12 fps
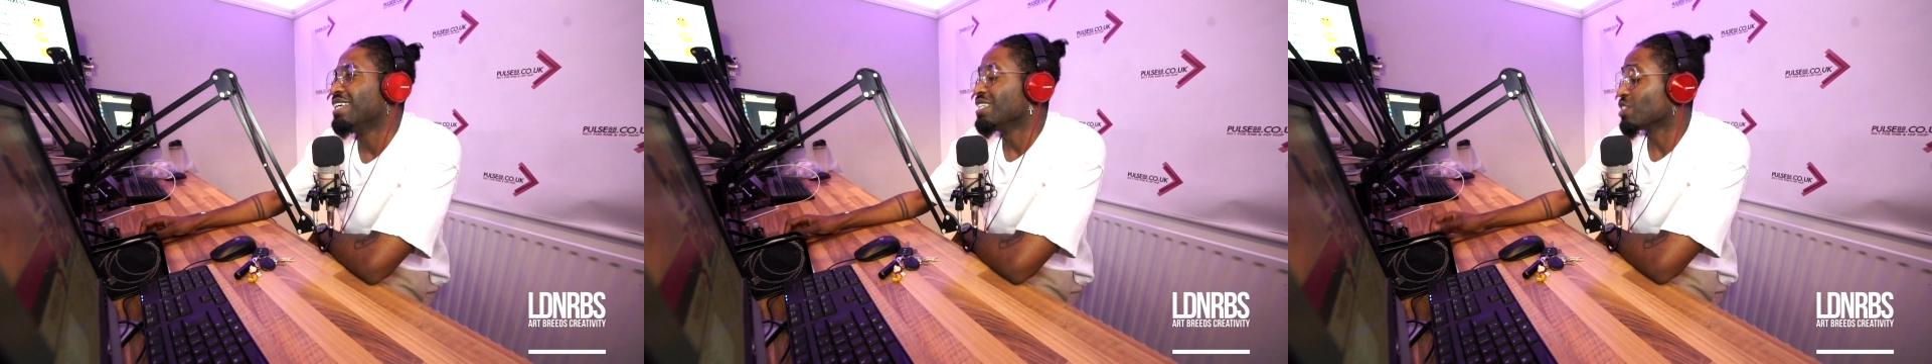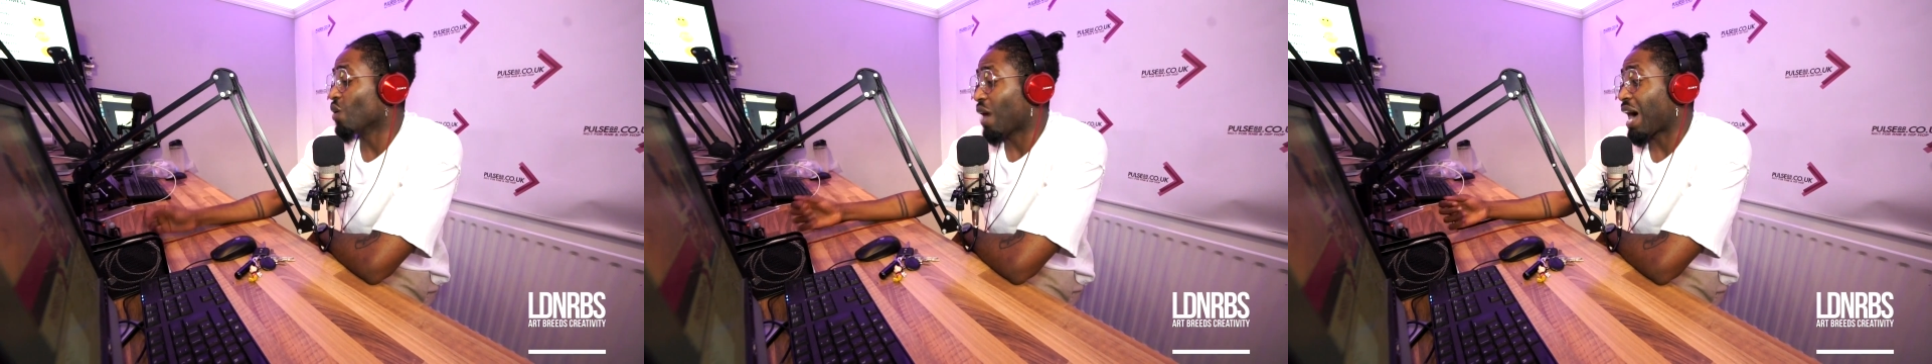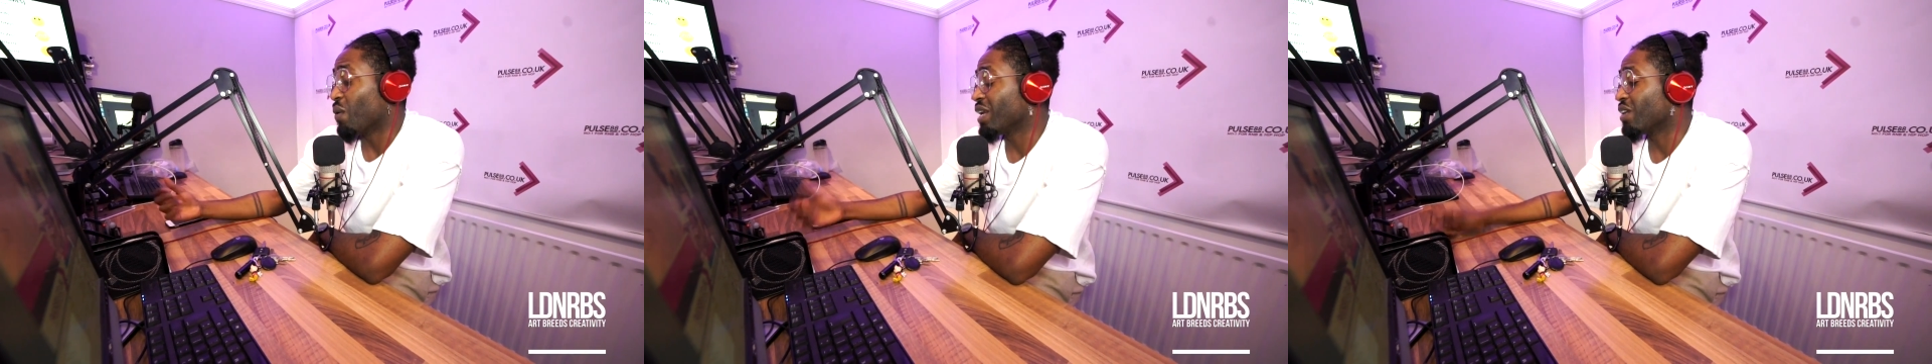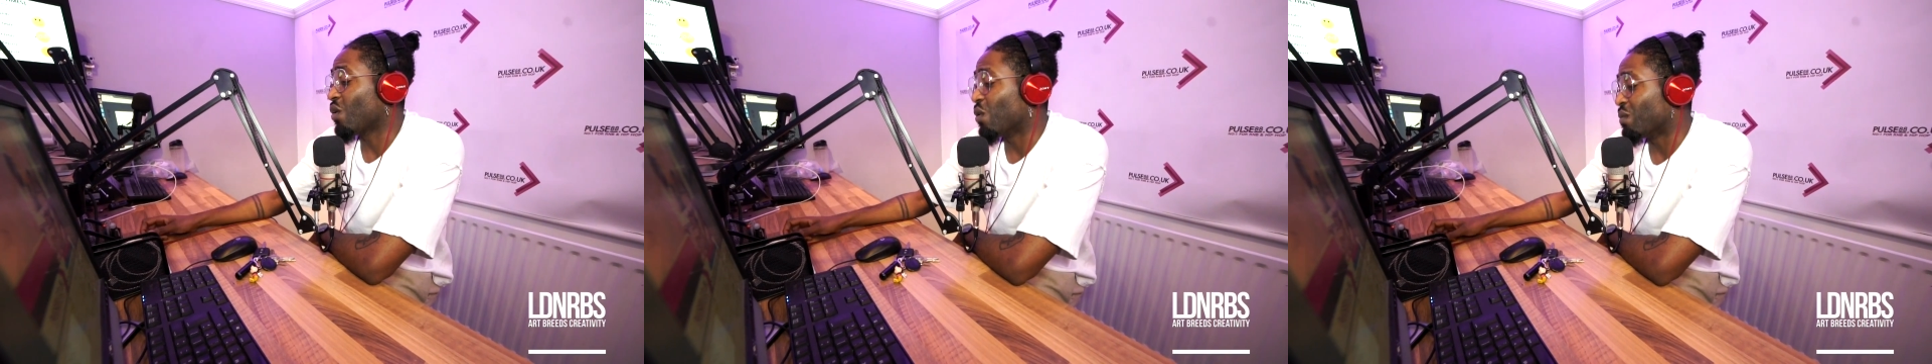so I
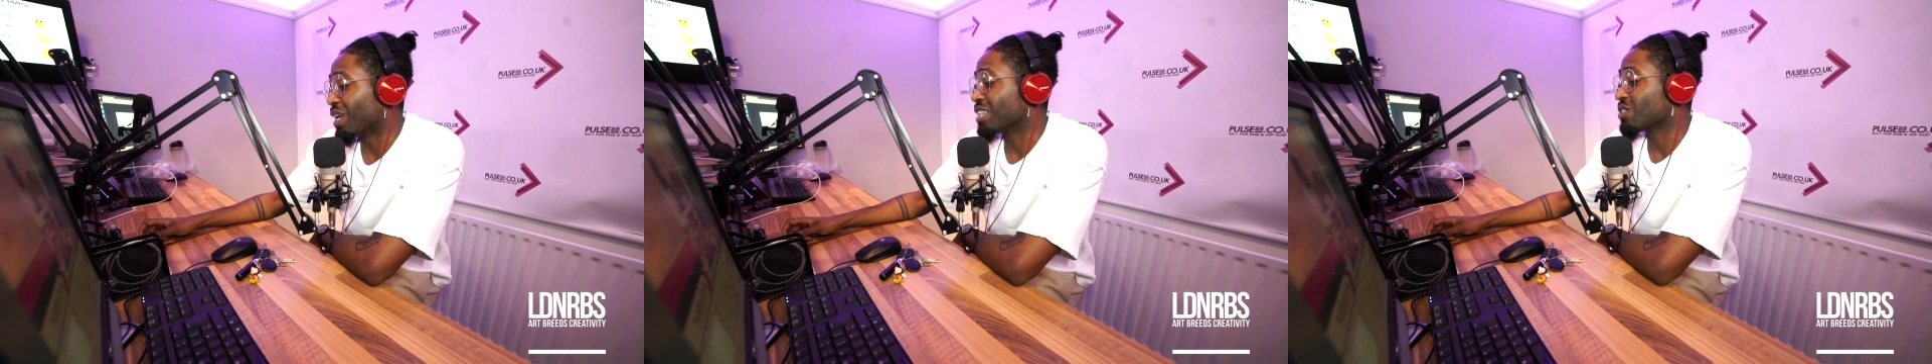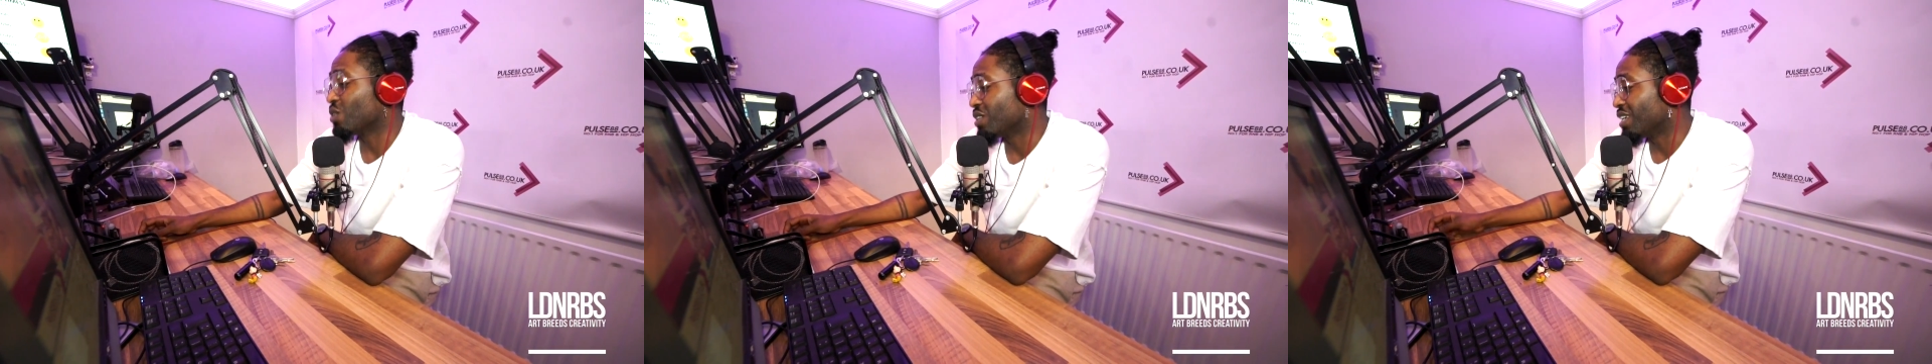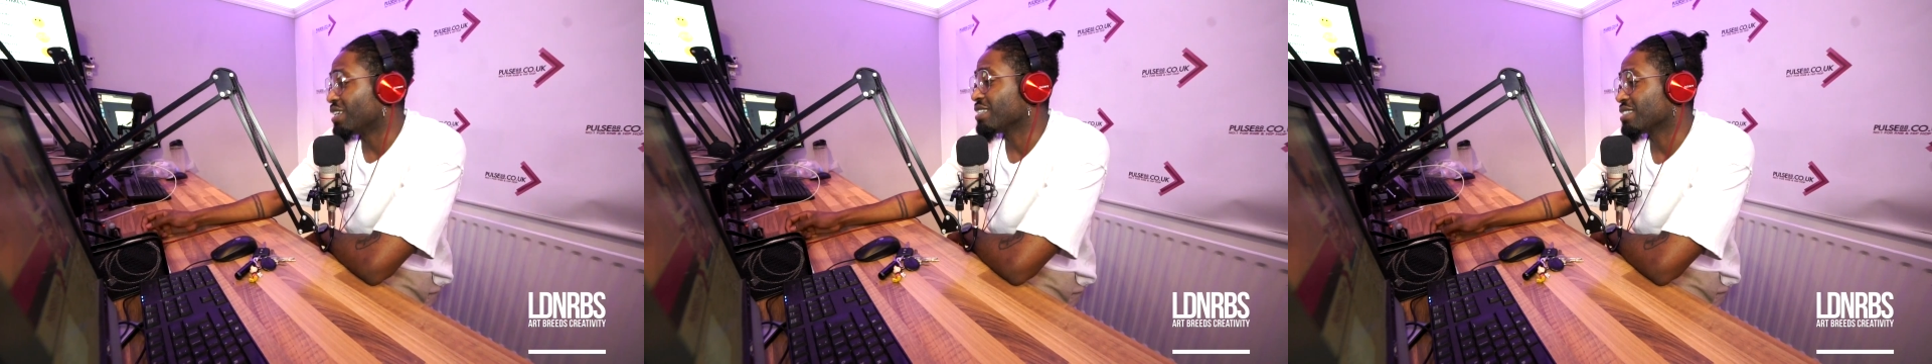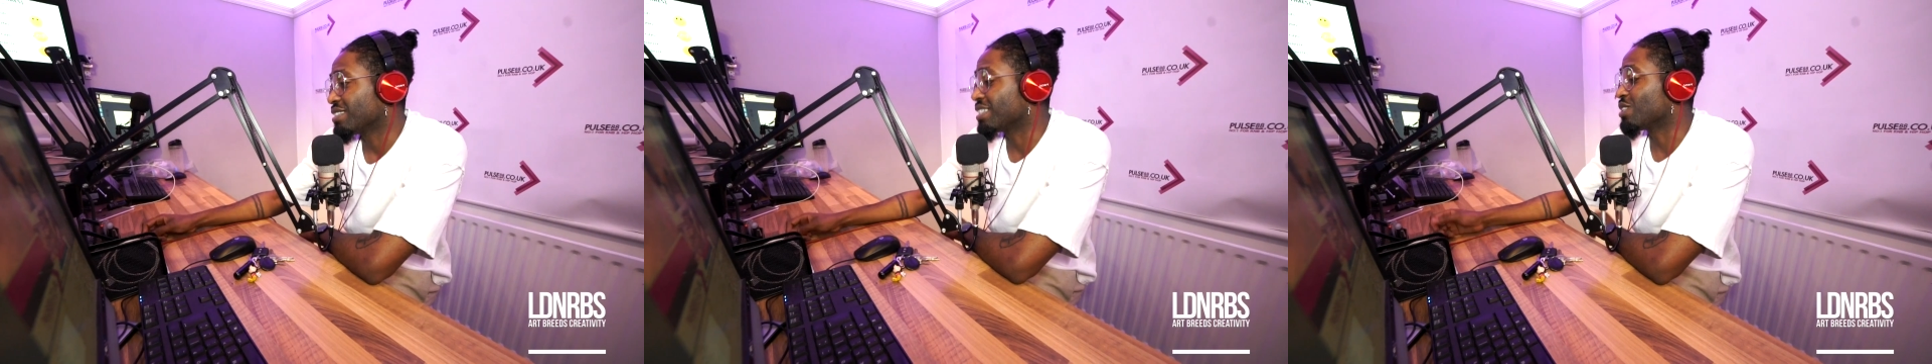went home and I told her
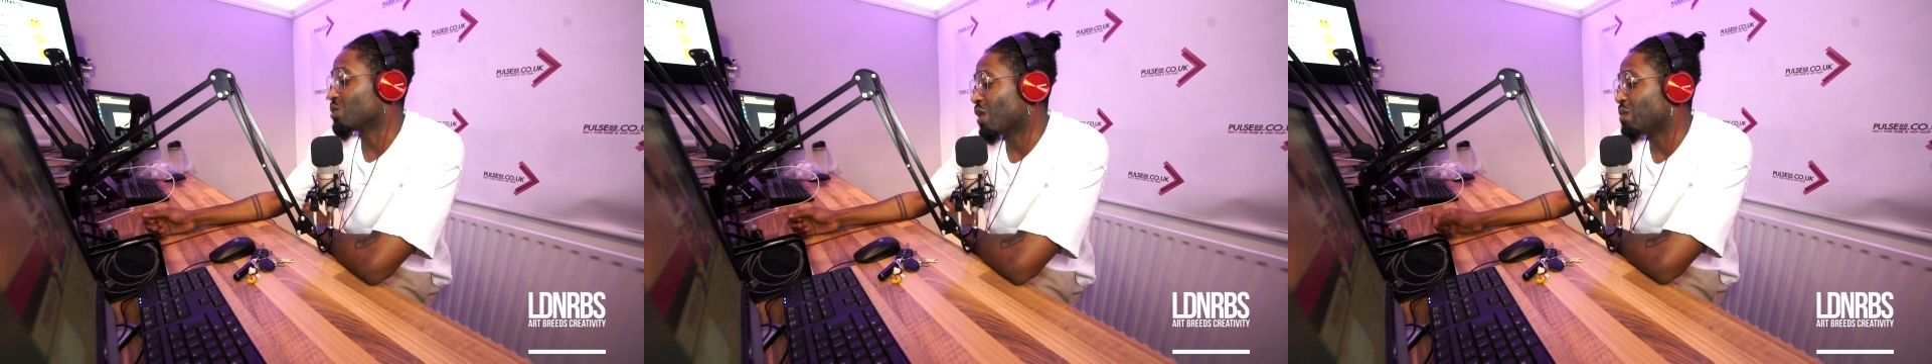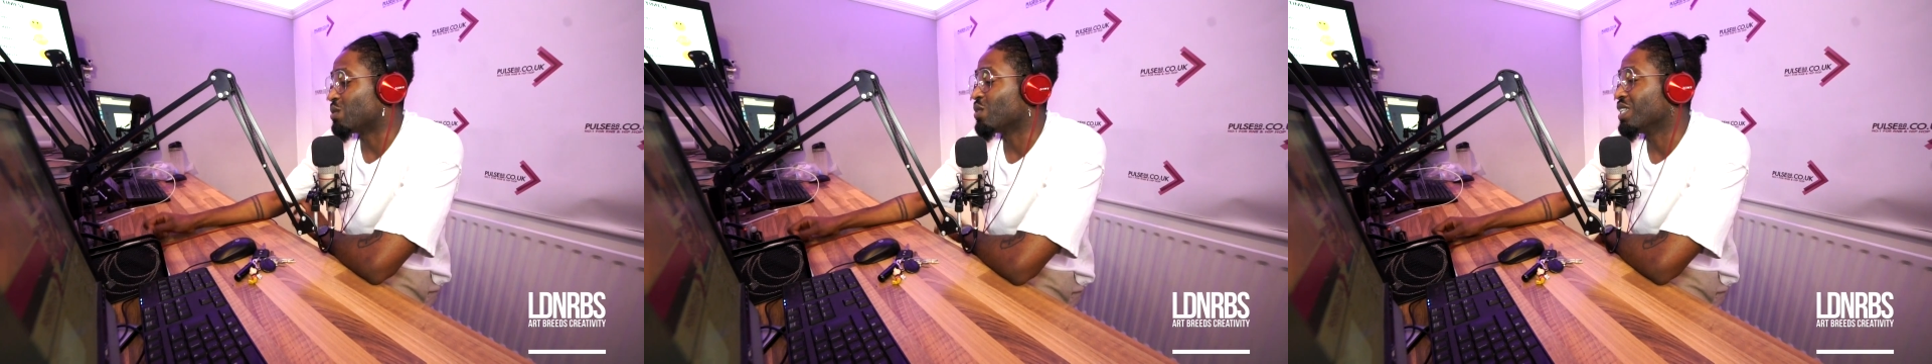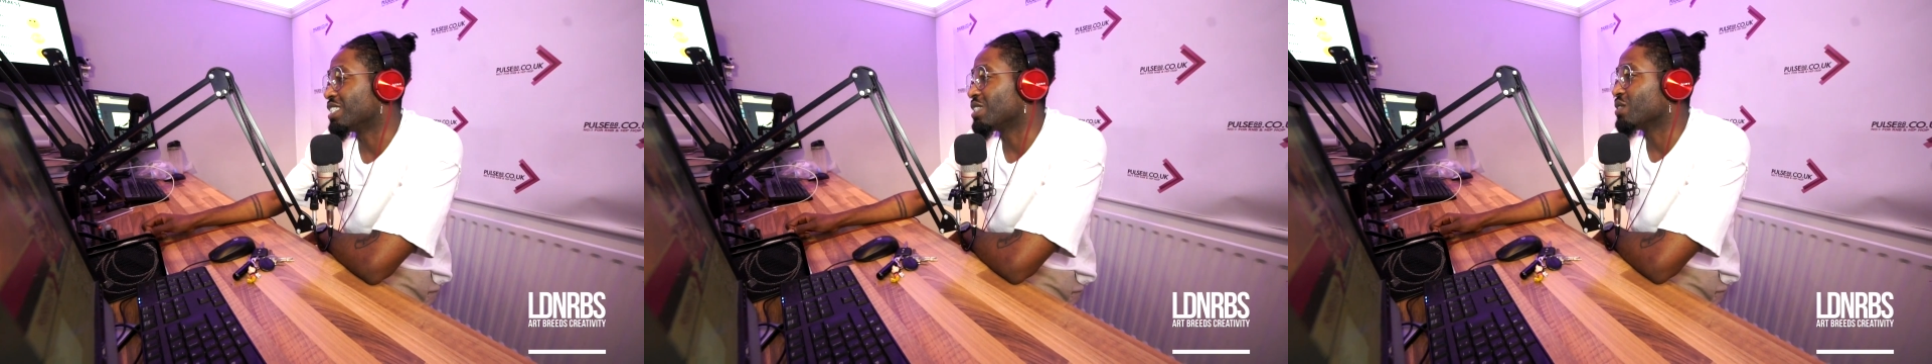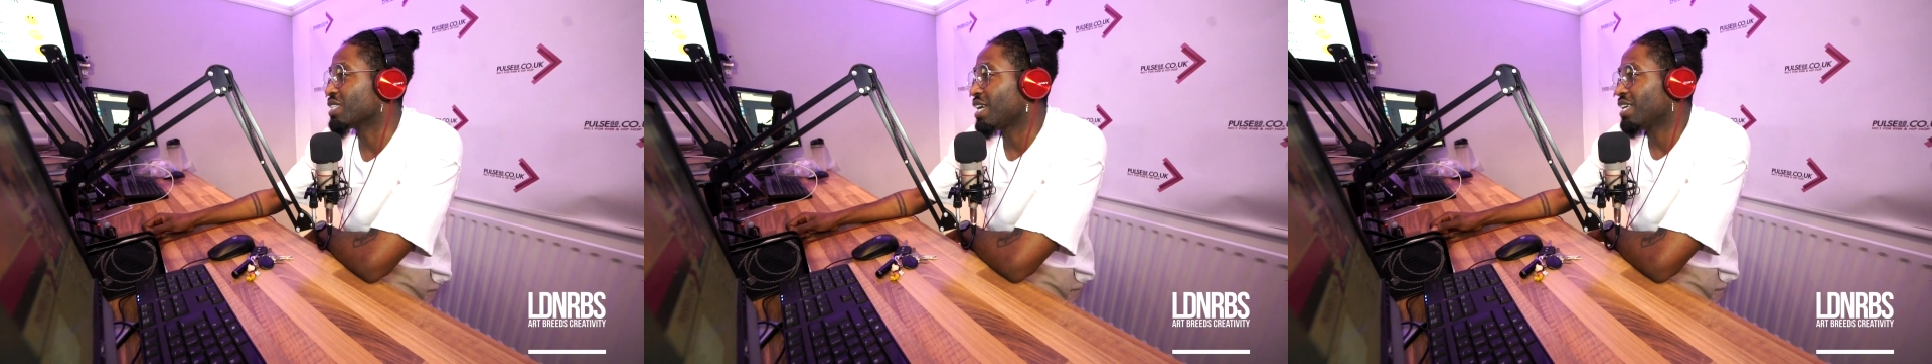this is what I'm doing, and
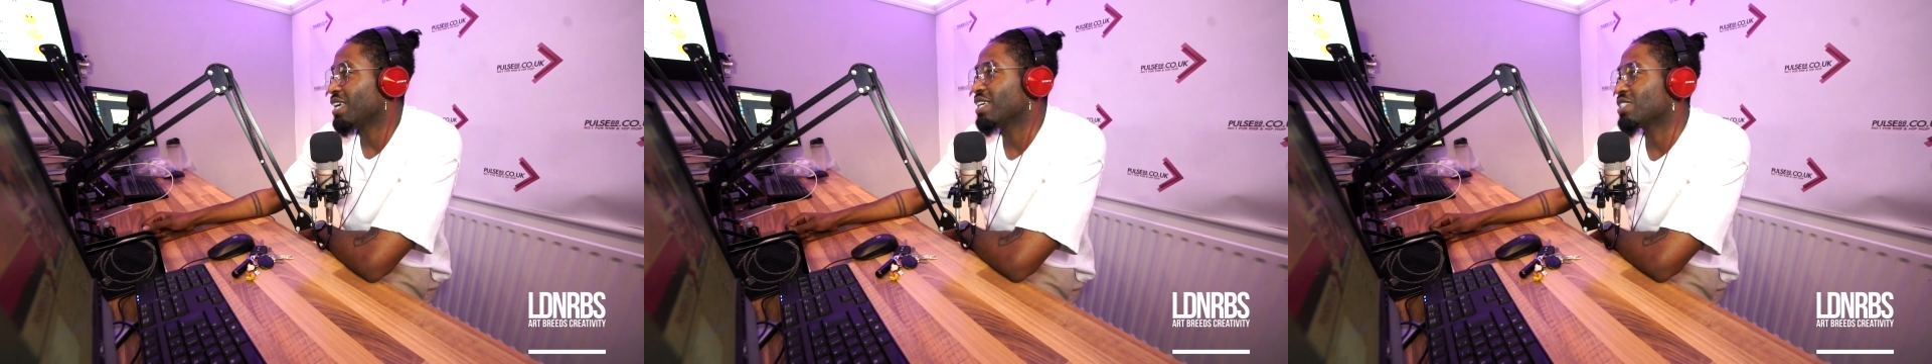she was like, yeah.